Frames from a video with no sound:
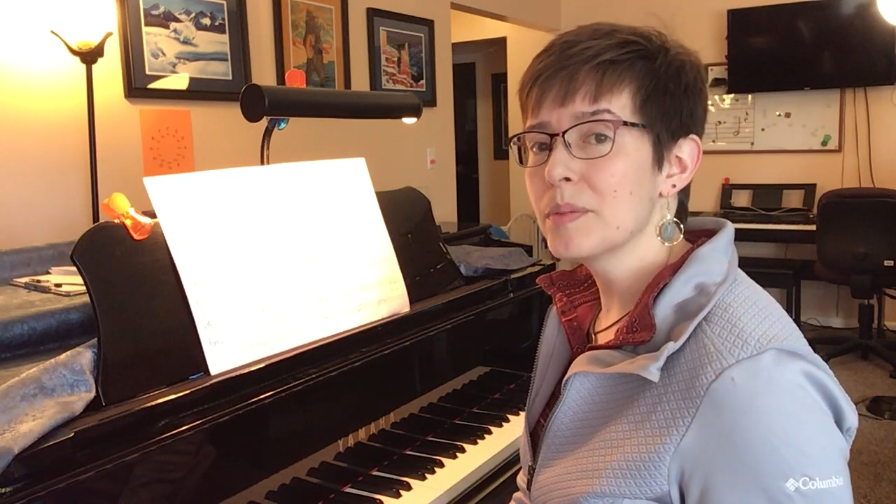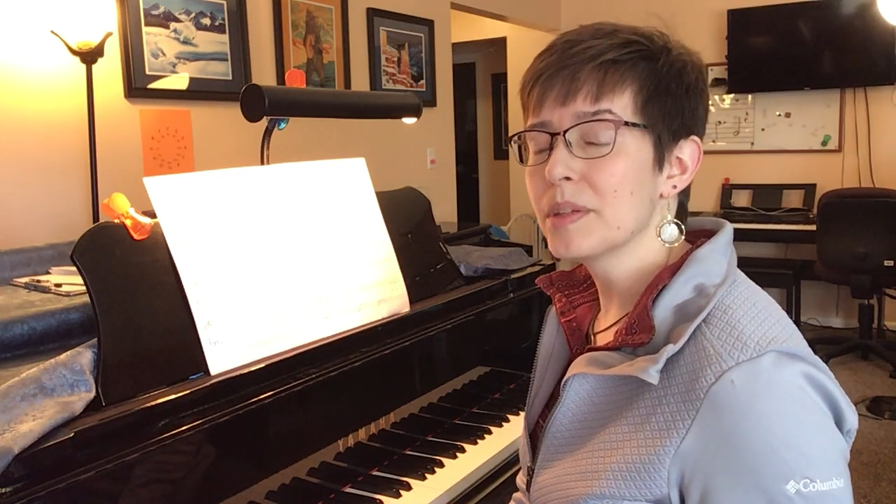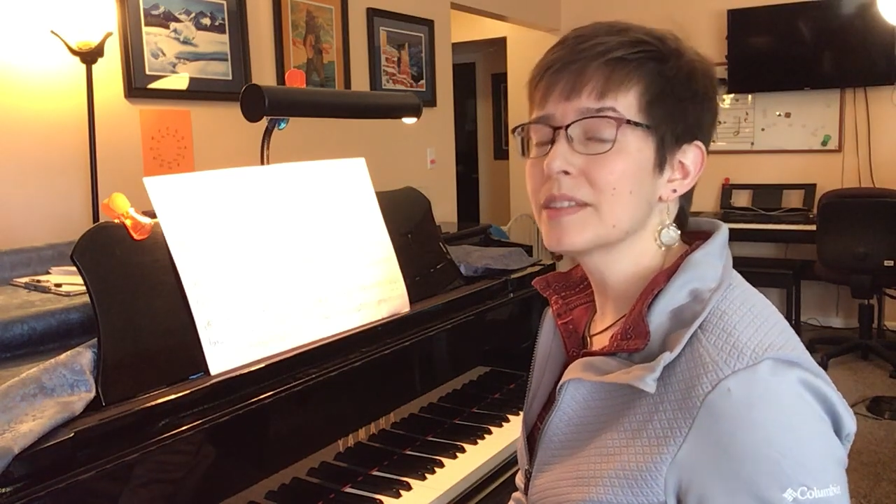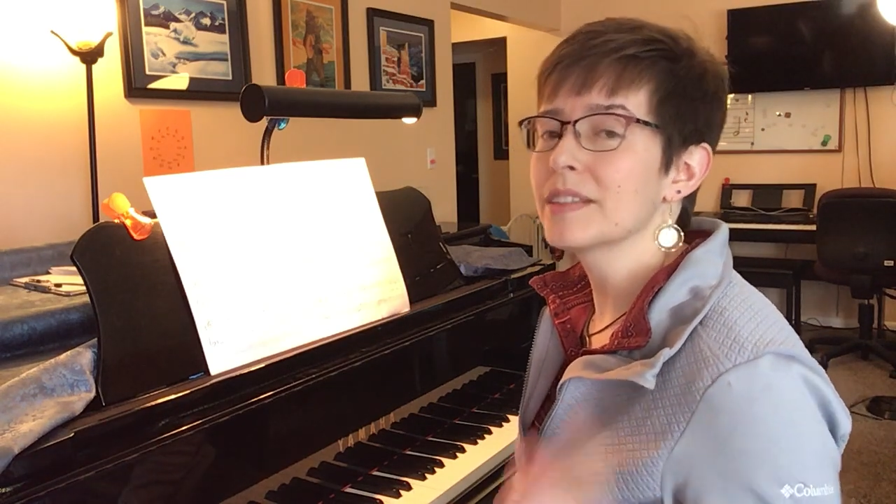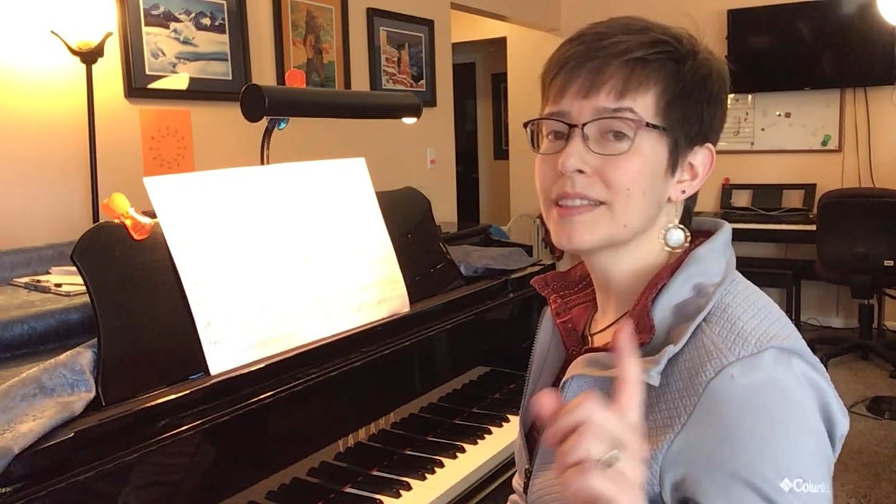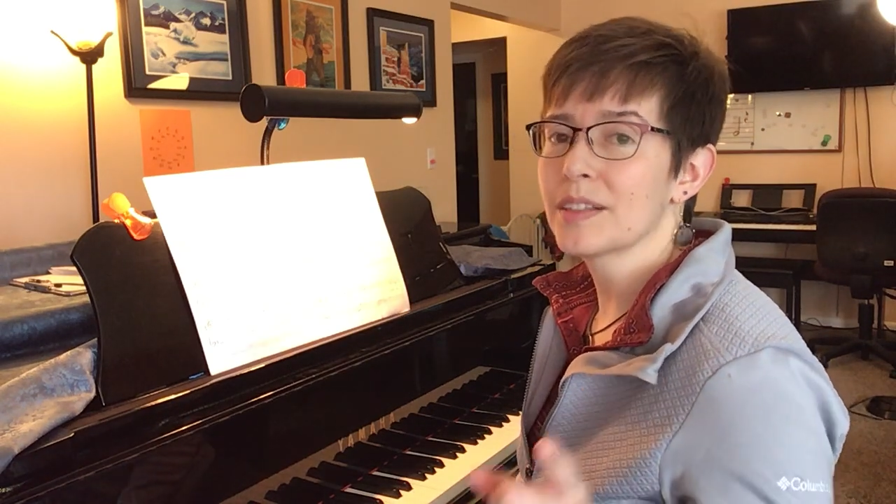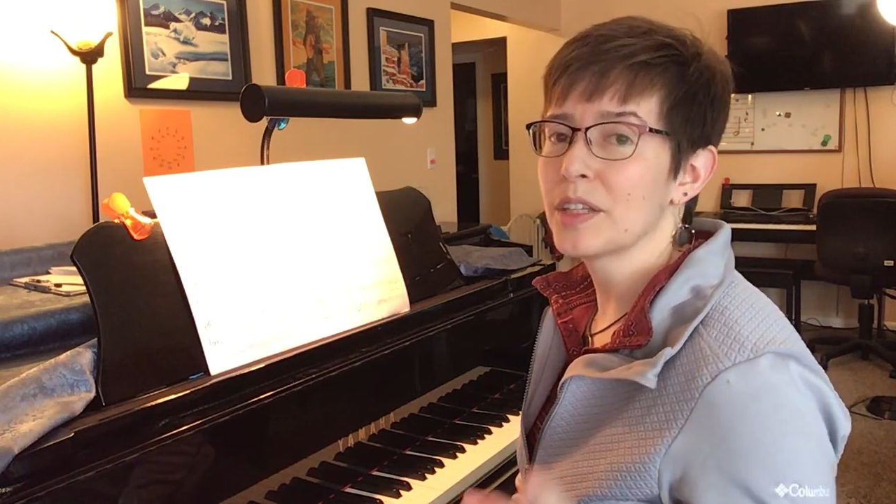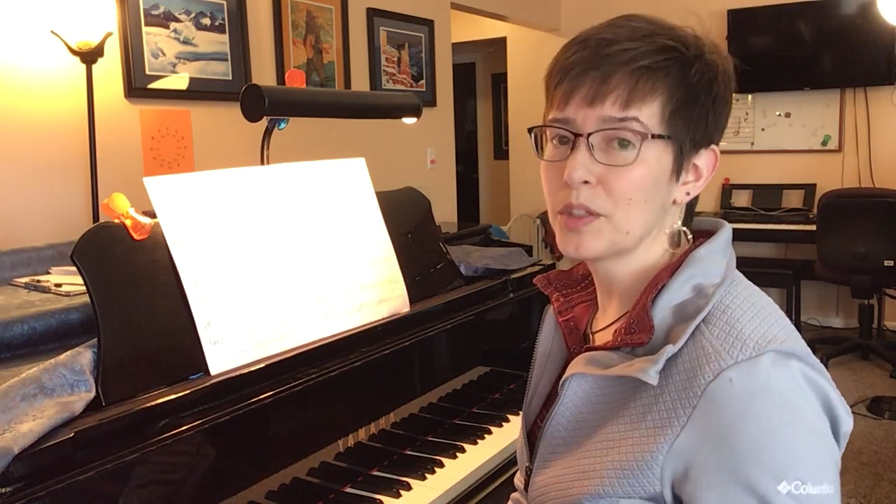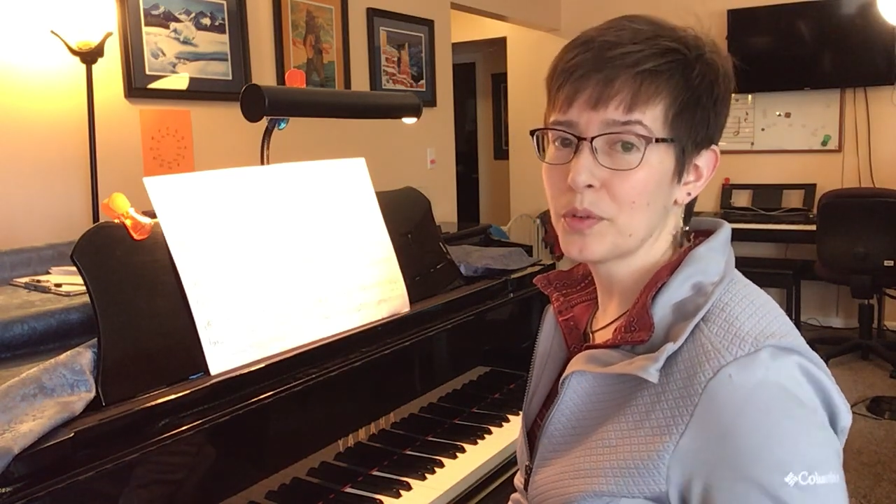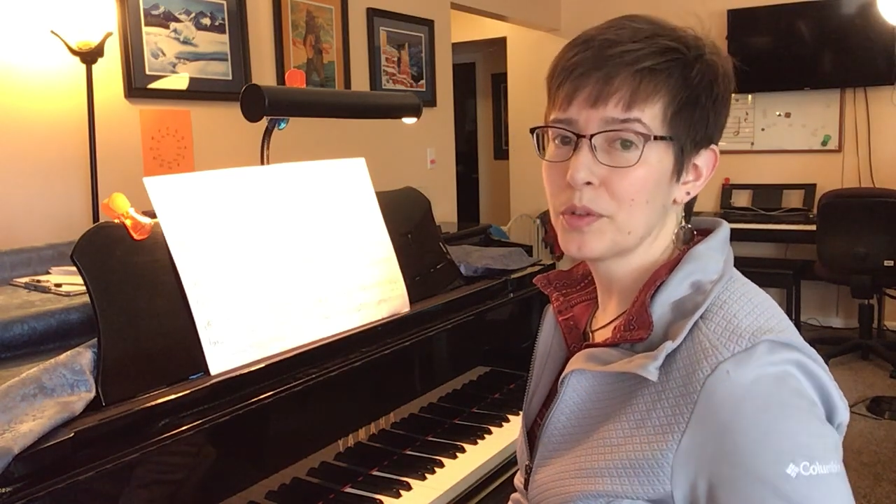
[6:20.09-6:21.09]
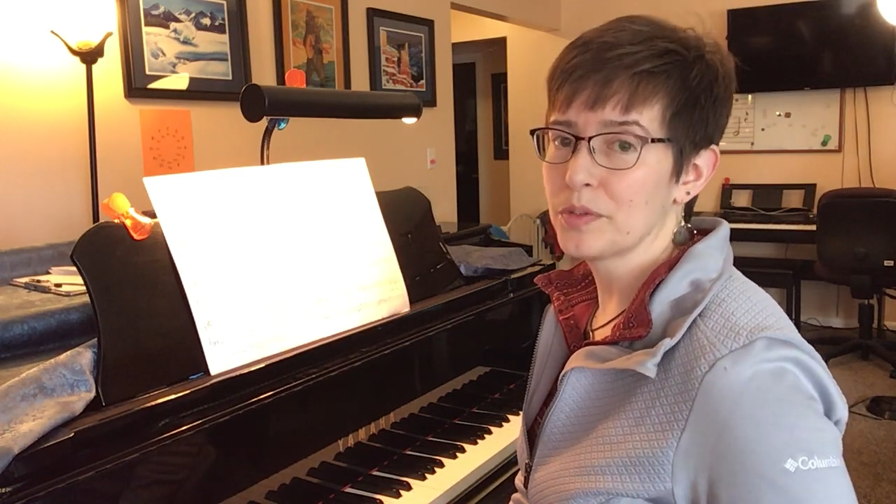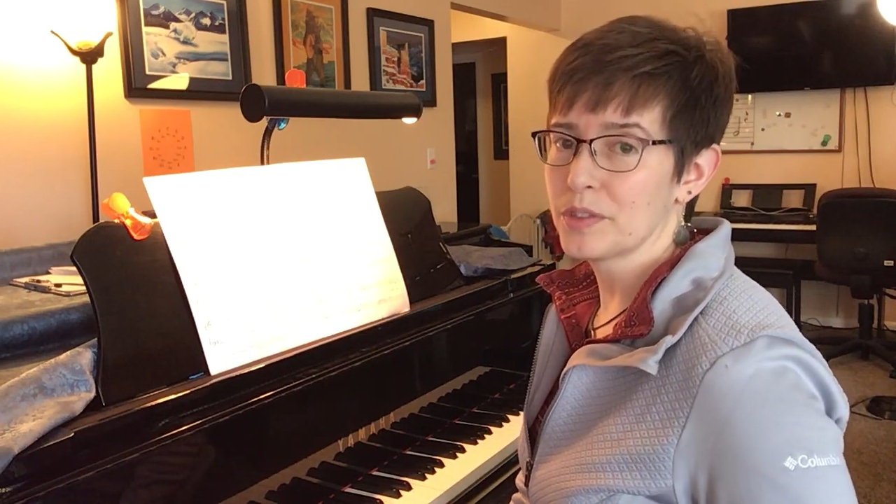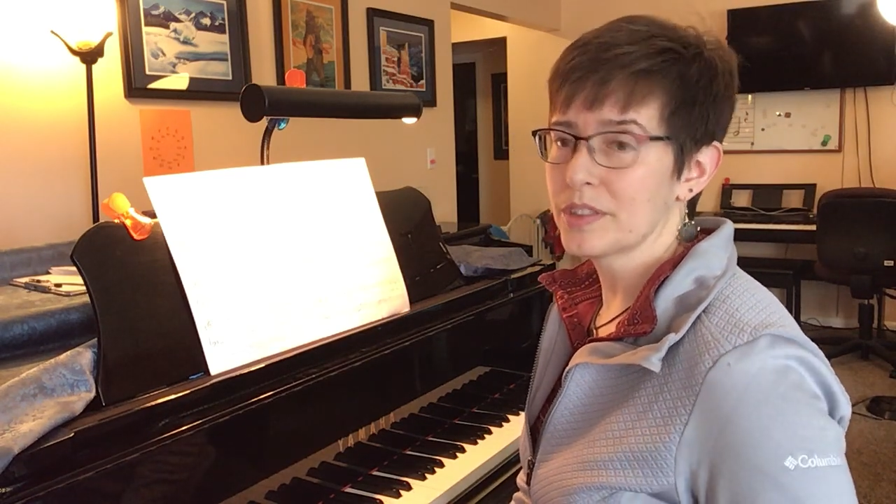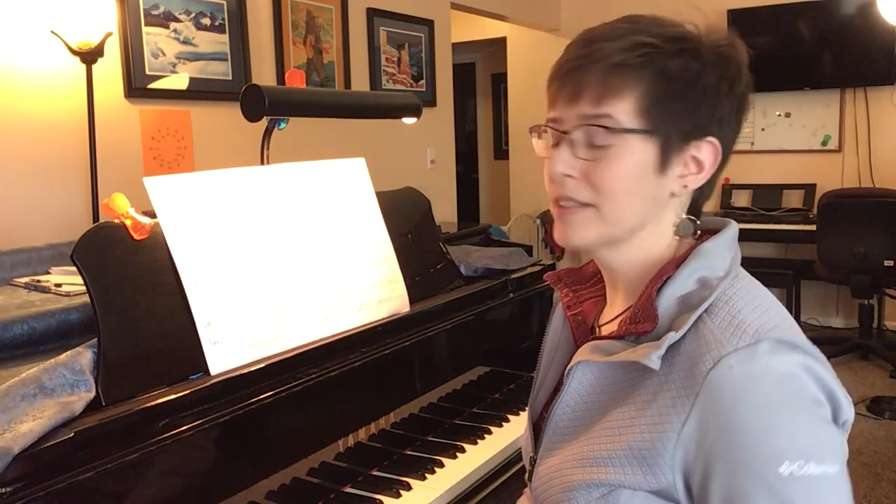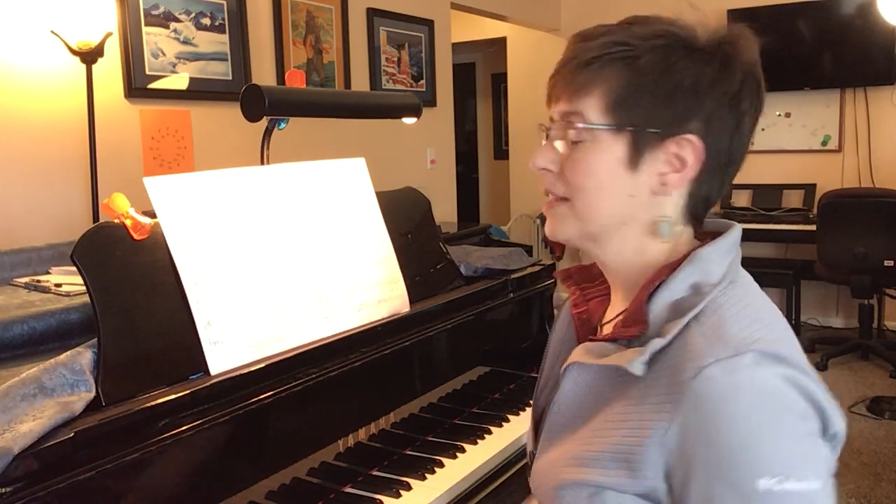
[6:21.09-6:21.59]
but it's going to sound like your
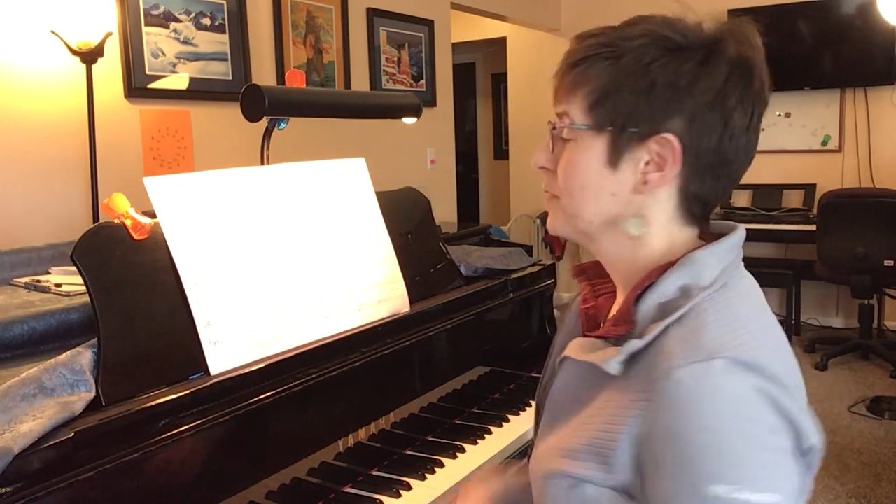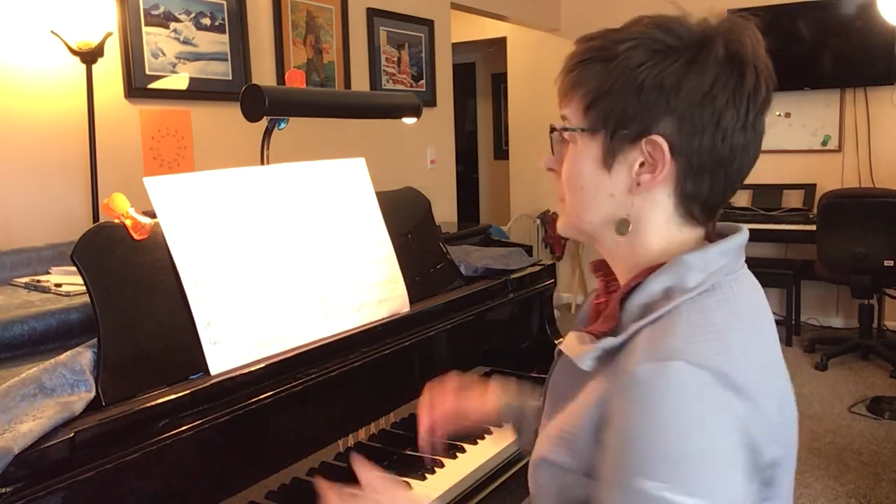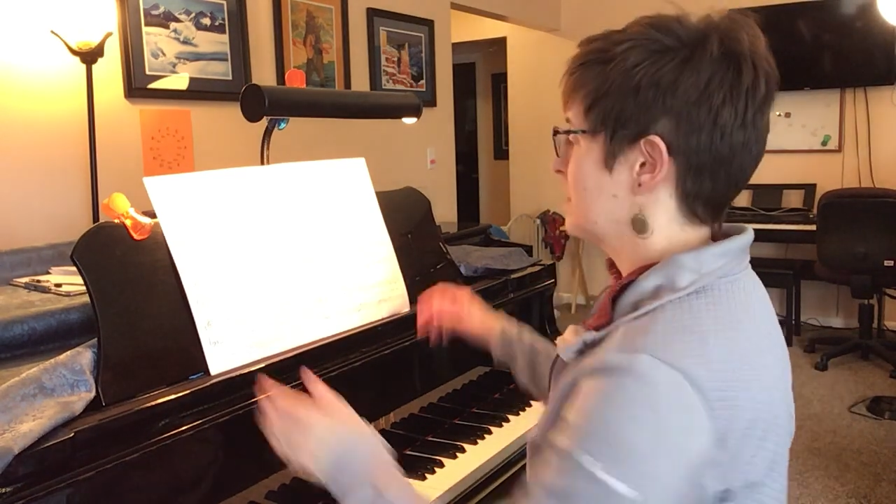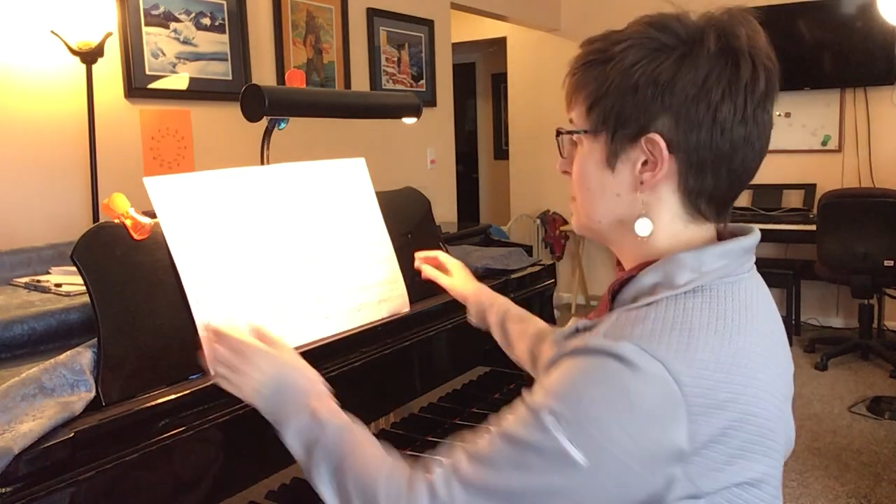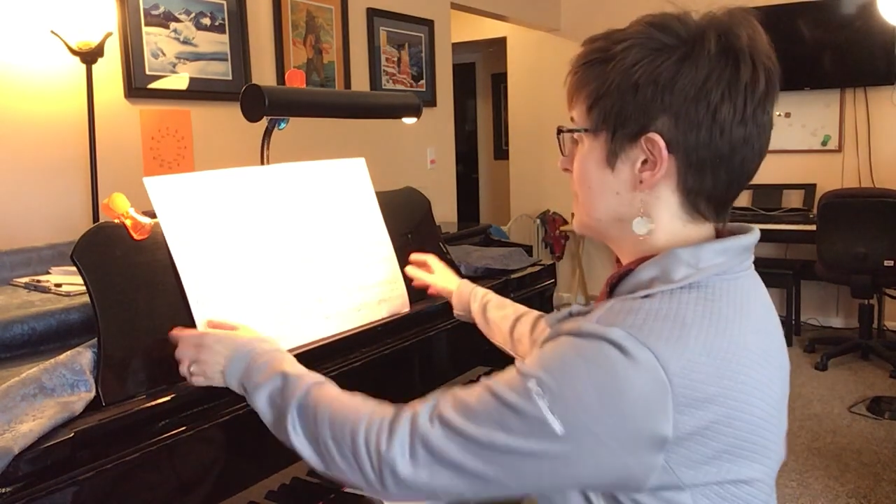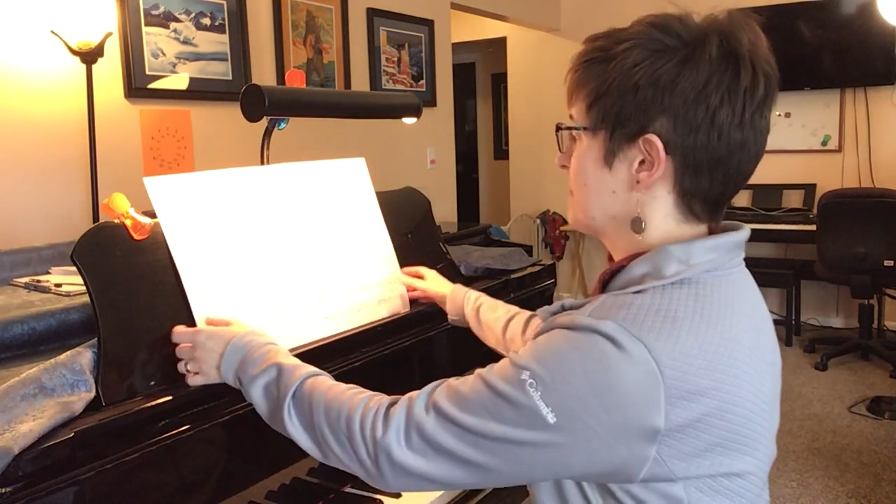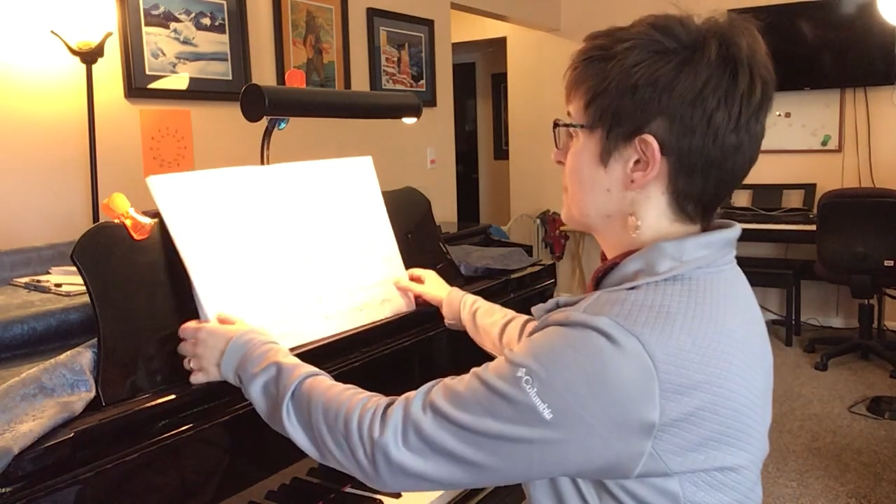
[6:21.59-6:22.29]
version of All of Me.